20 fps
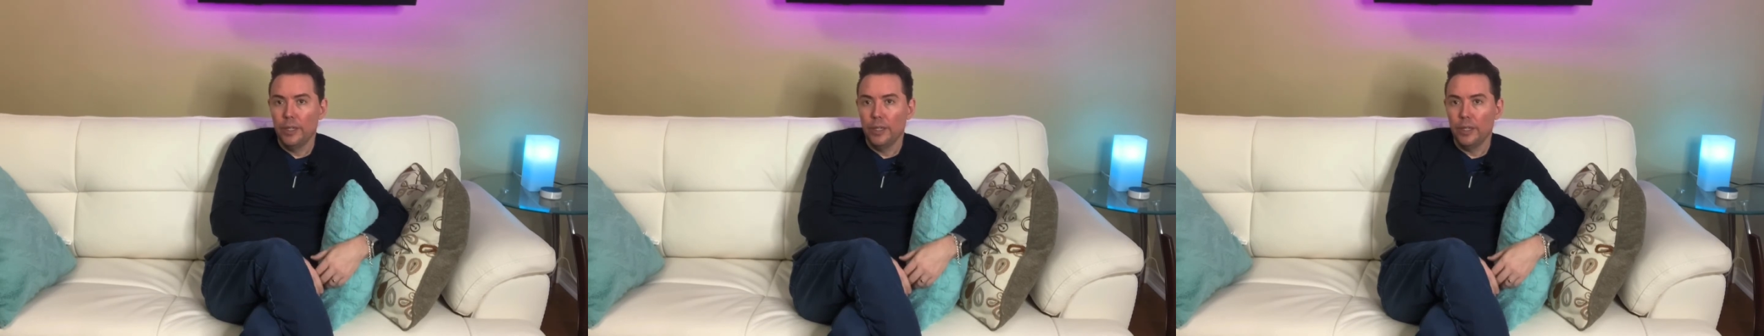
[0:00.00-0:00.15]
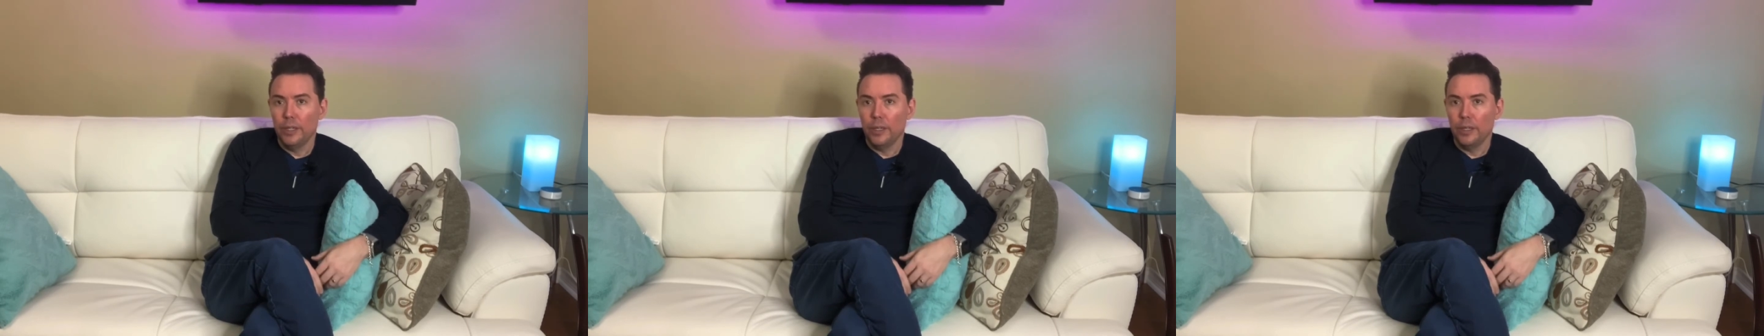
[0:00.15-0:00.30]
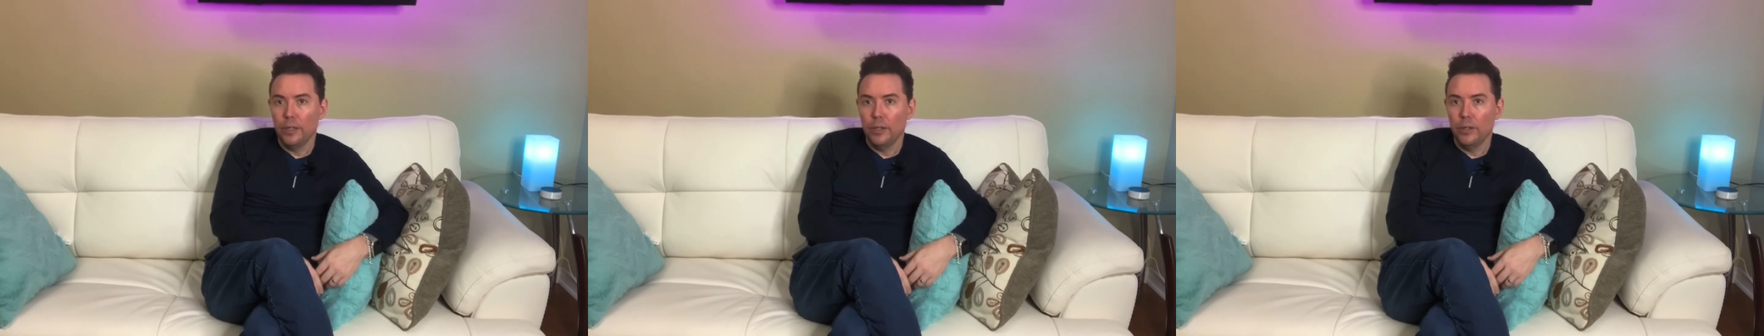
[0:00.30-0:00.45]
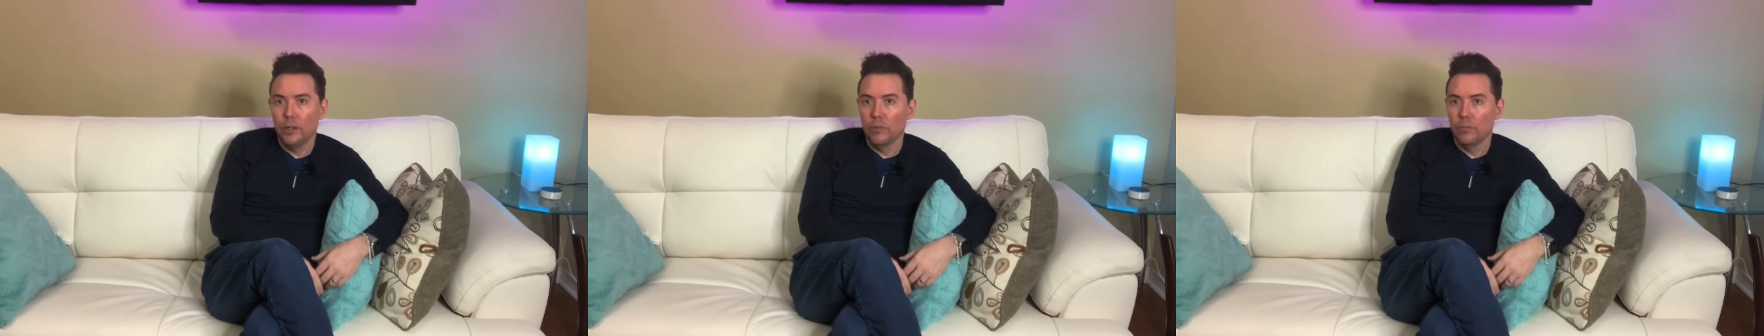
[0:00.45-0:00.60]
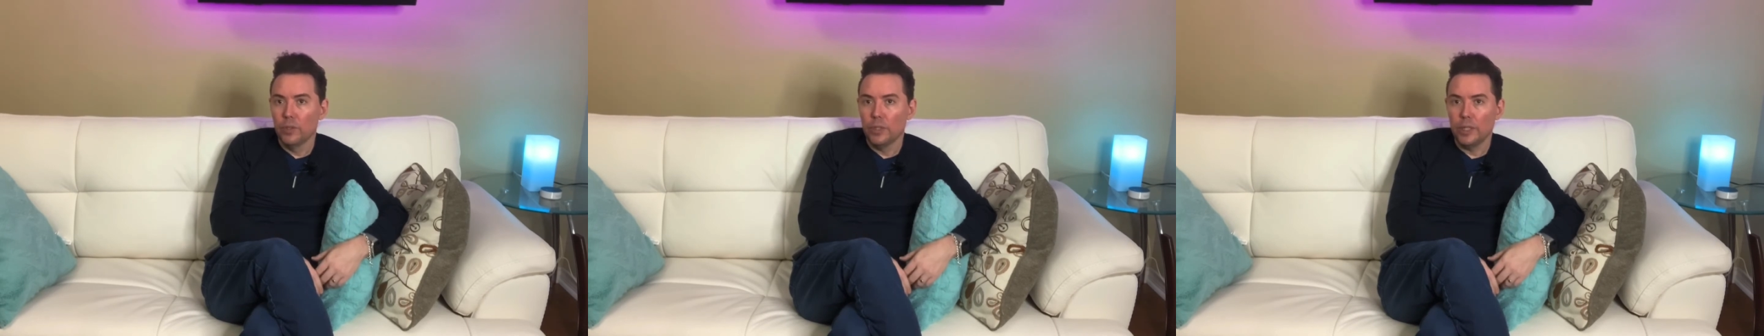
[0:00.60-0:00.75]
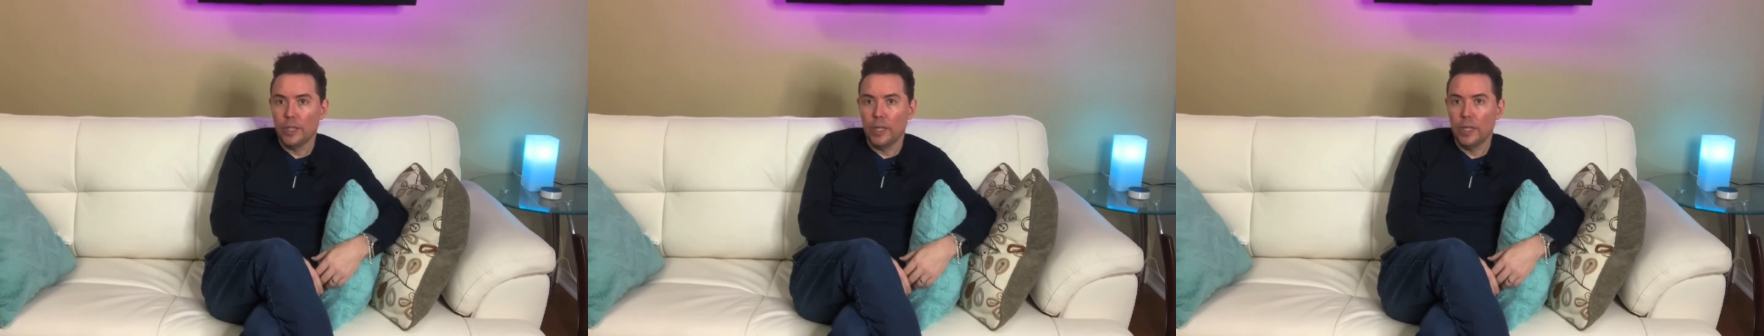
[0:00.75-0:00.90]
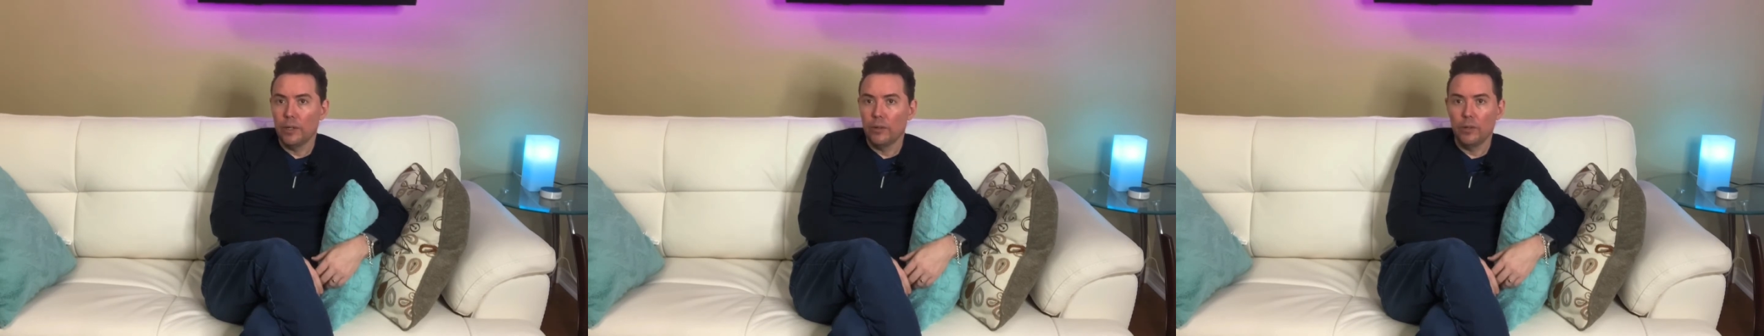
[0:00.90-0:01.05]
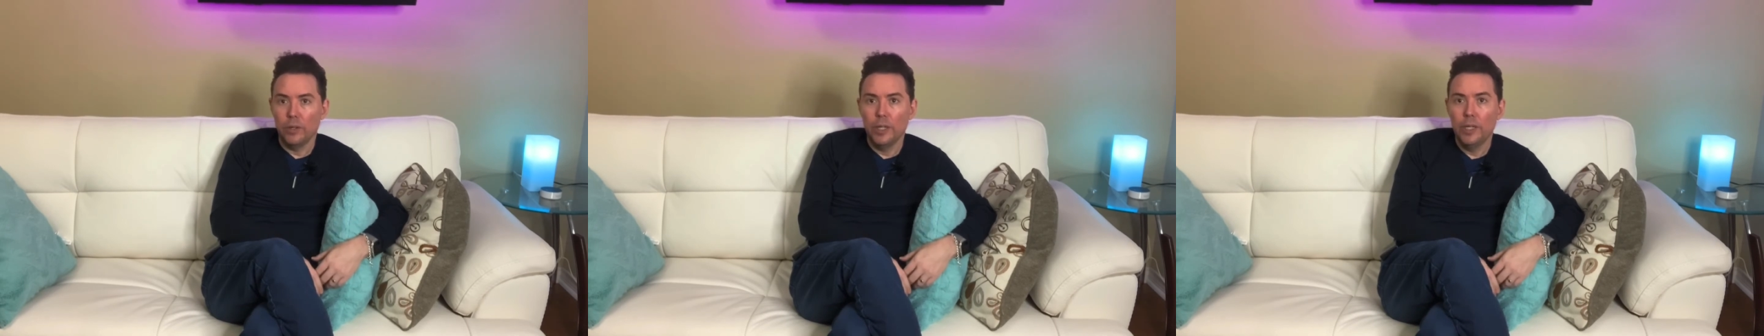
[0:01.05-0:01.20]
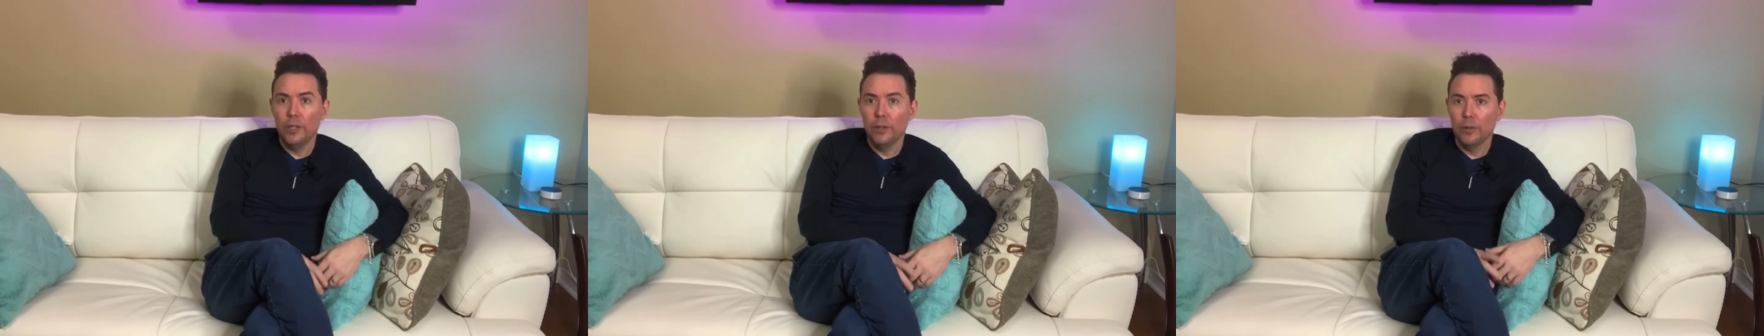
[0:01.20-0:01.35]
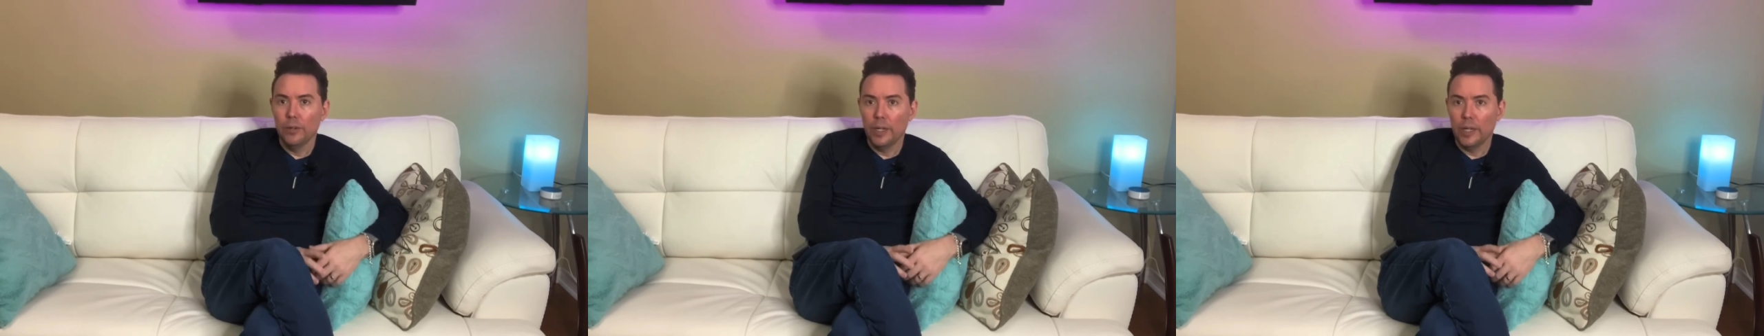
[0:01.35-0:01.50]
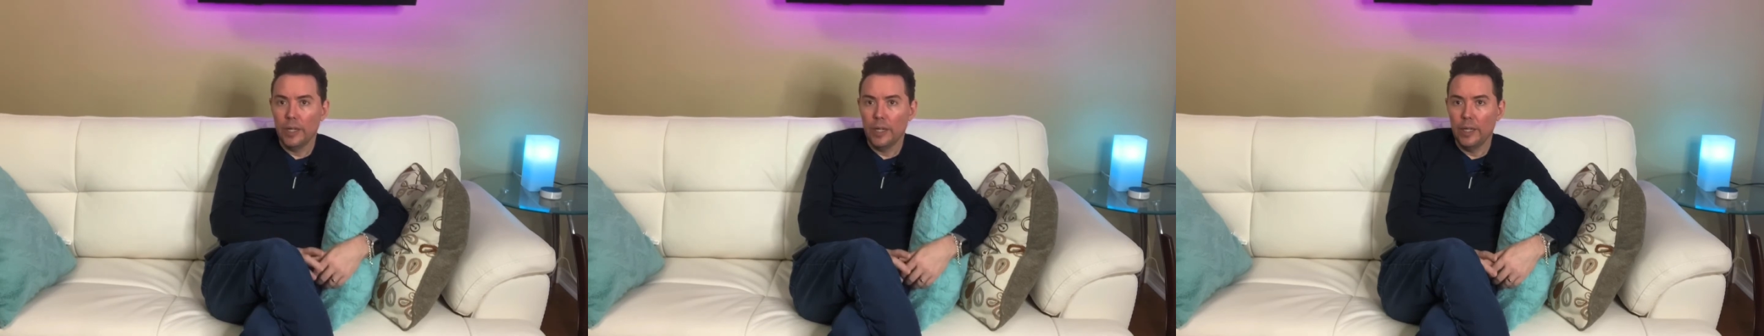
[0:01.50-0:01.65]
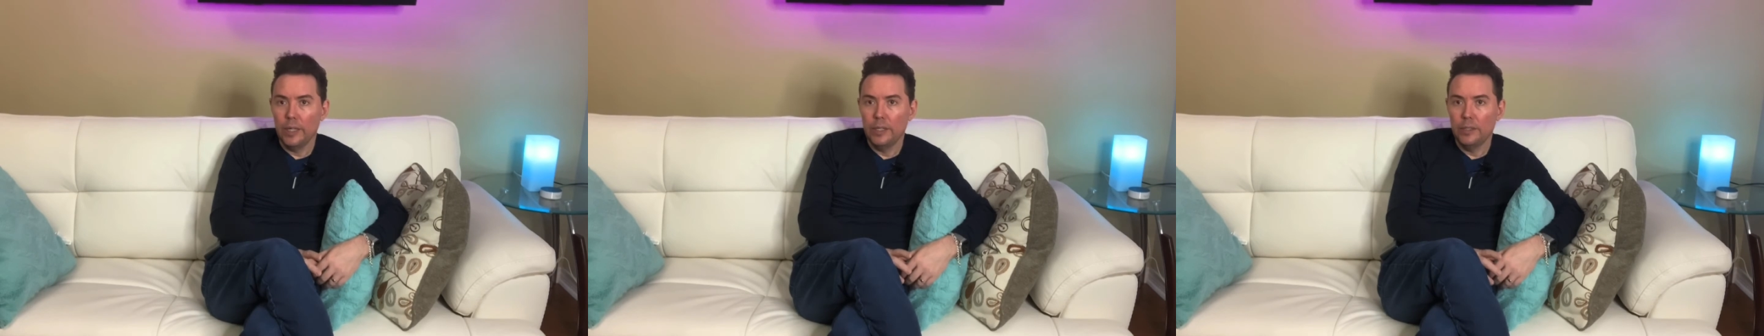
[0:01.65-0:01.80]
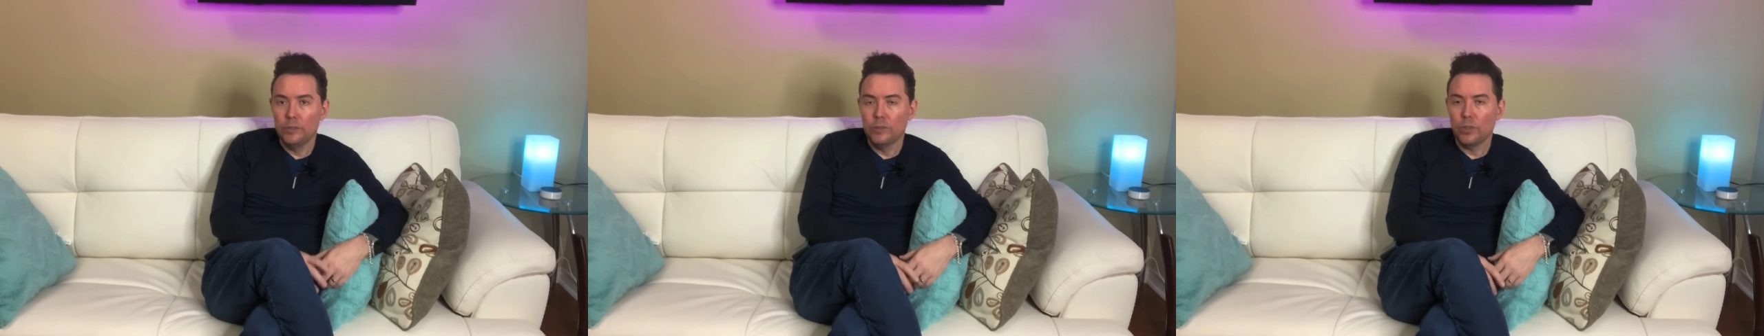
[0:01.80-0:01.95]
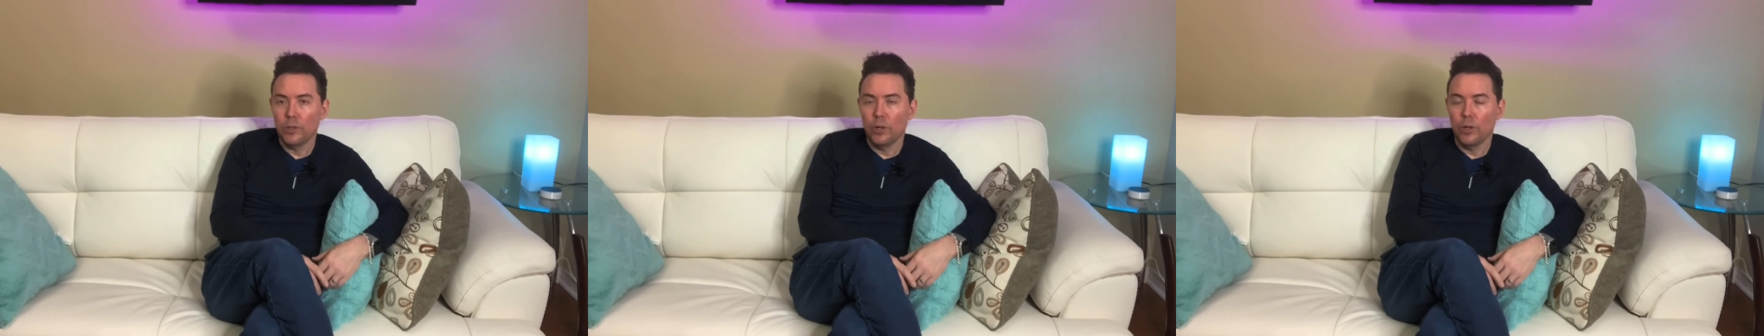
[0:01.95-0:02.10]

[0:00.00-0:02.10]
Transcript: uh, over-the-counter hearing aids